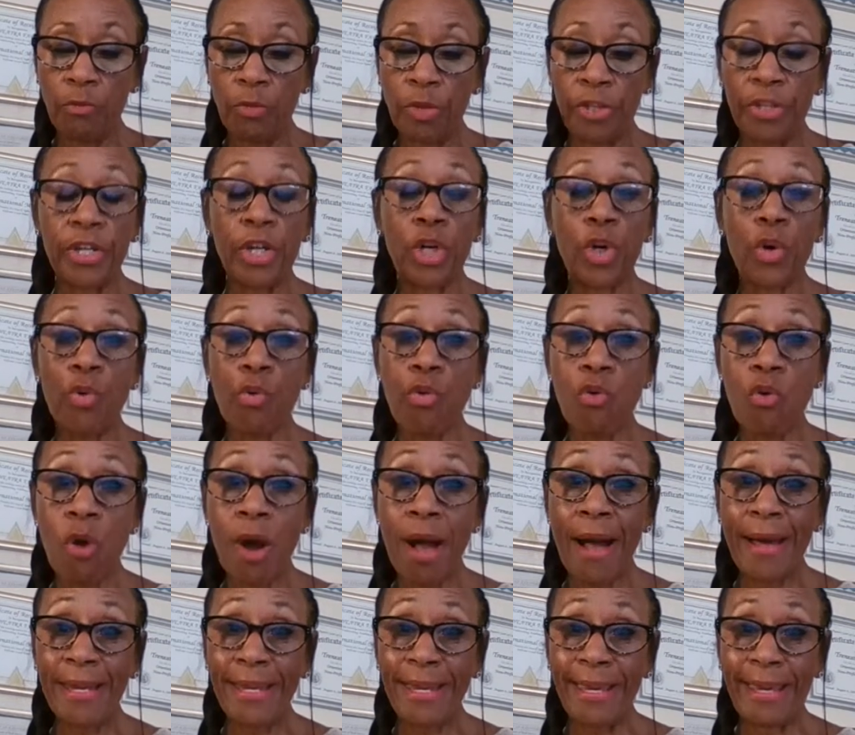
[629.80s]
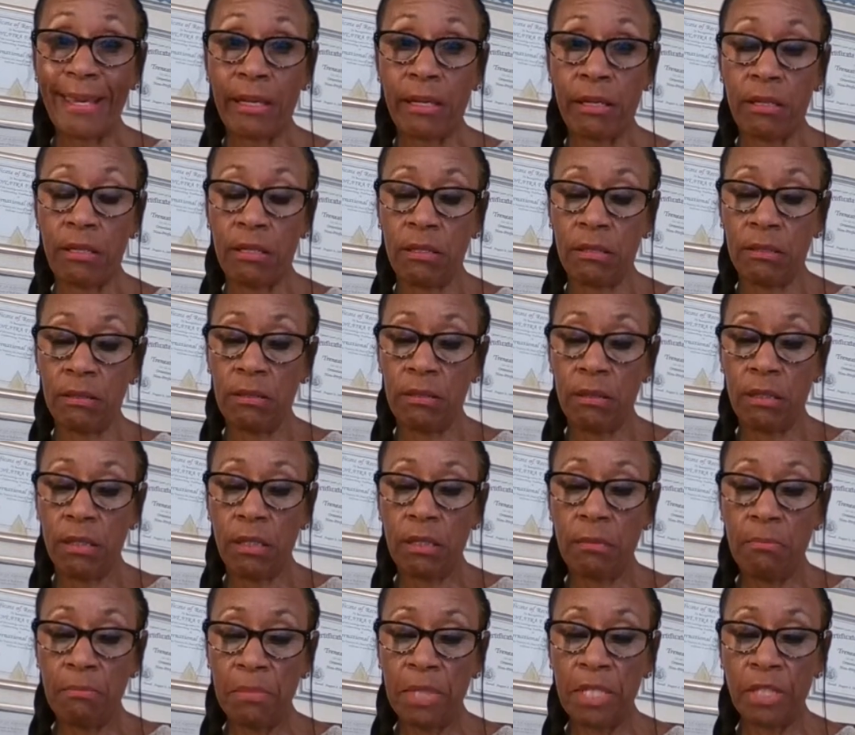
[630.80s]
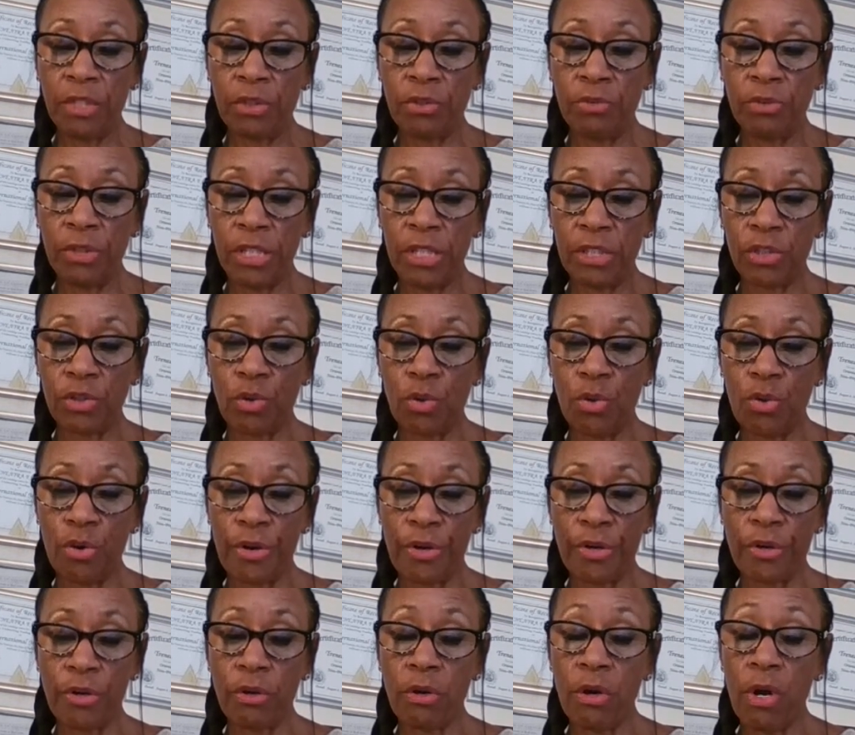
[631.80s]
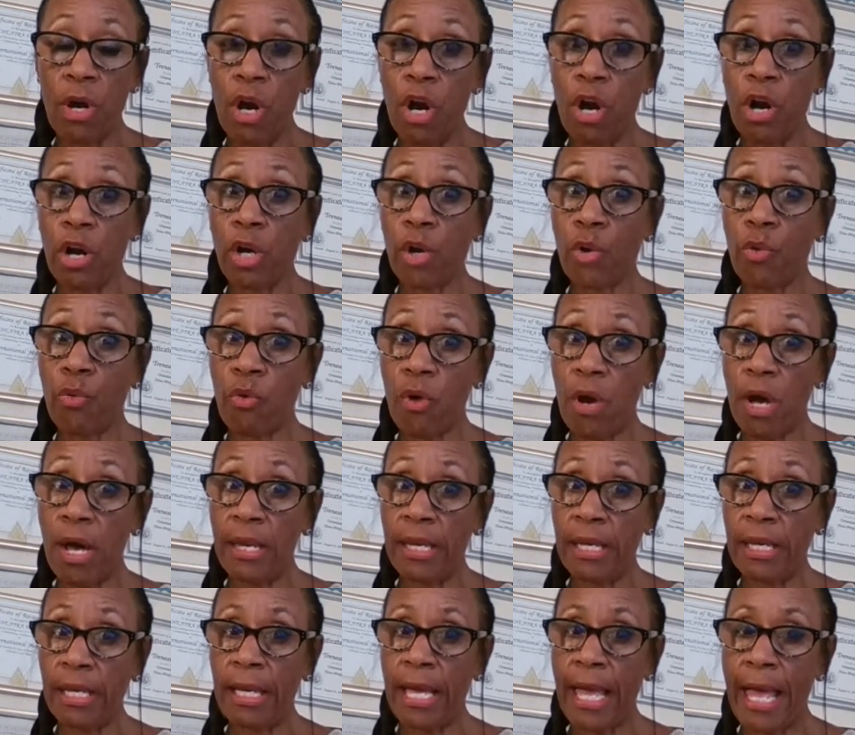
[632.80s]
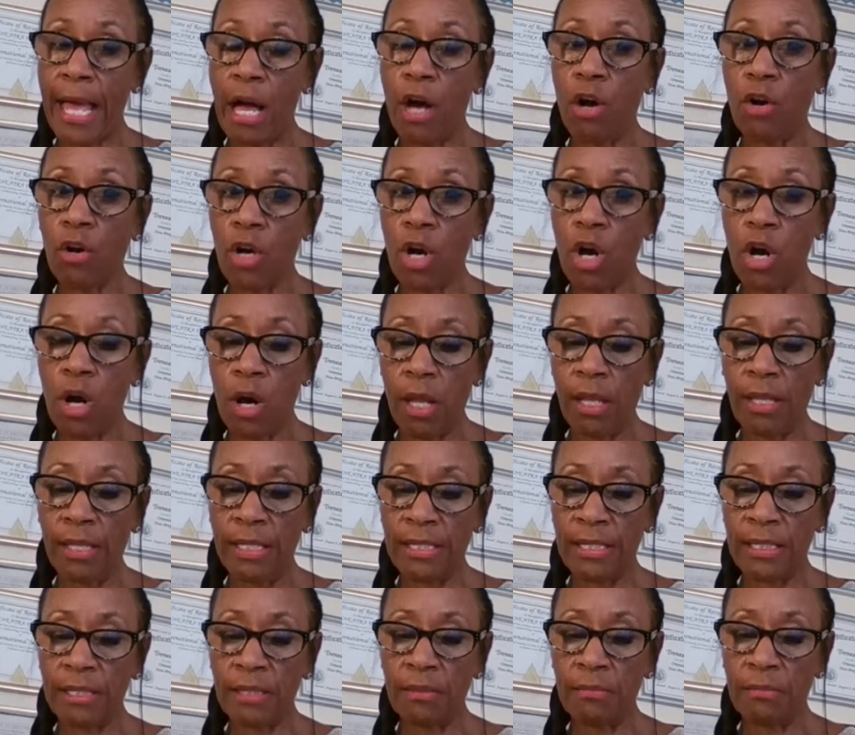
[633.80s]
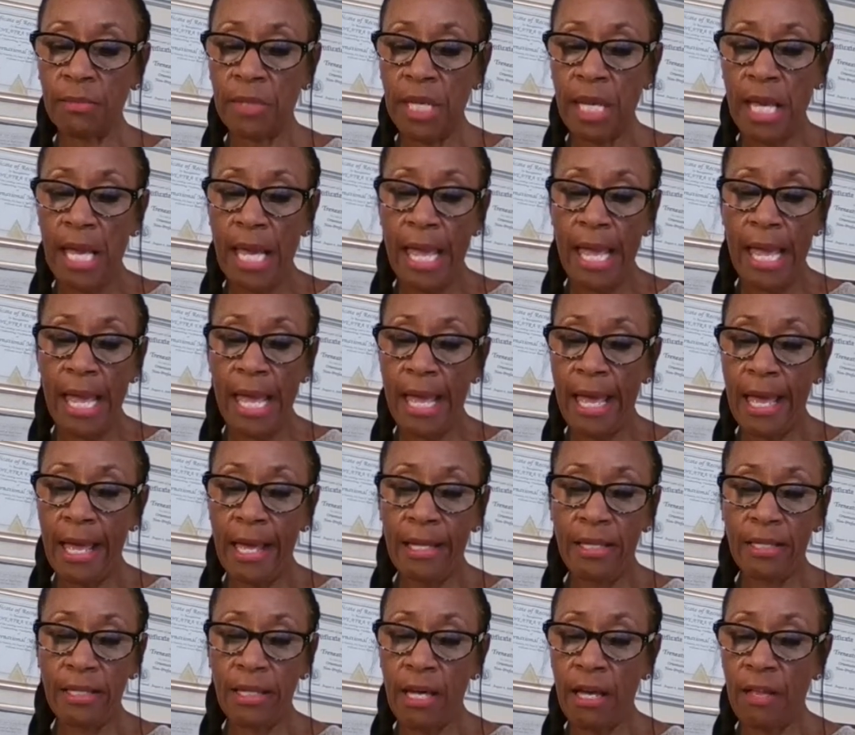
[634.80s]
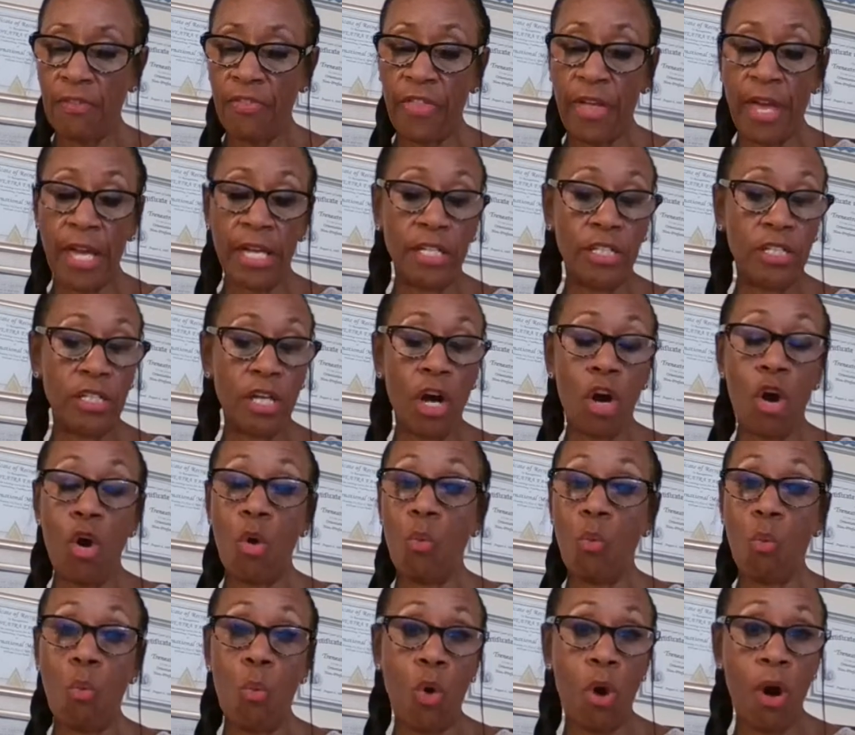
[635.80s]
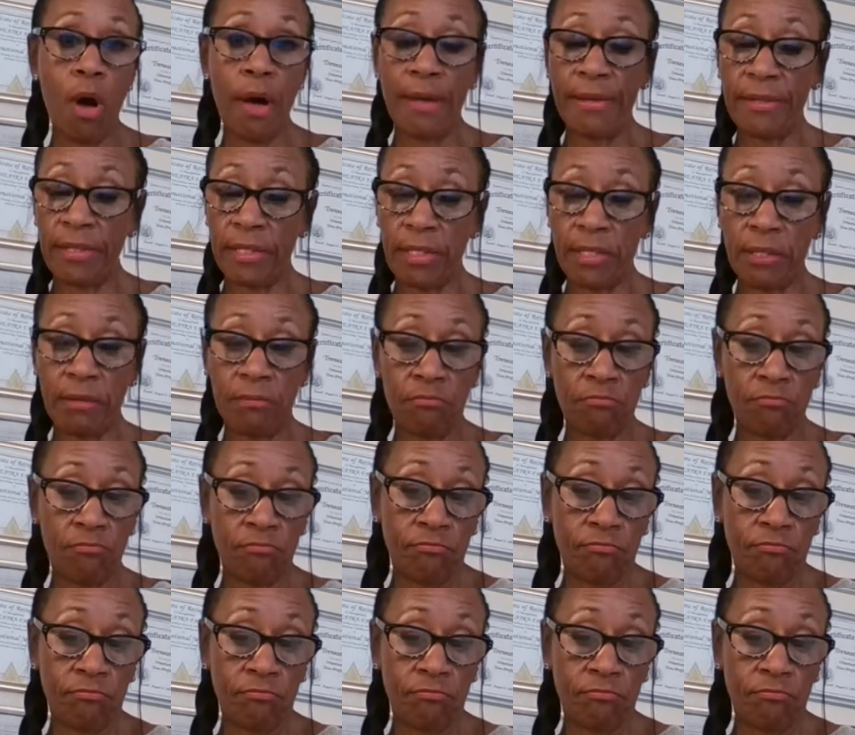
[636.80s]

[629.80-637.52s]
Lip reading: with a chronic mental disorder or chronic alcoholism, and they don't want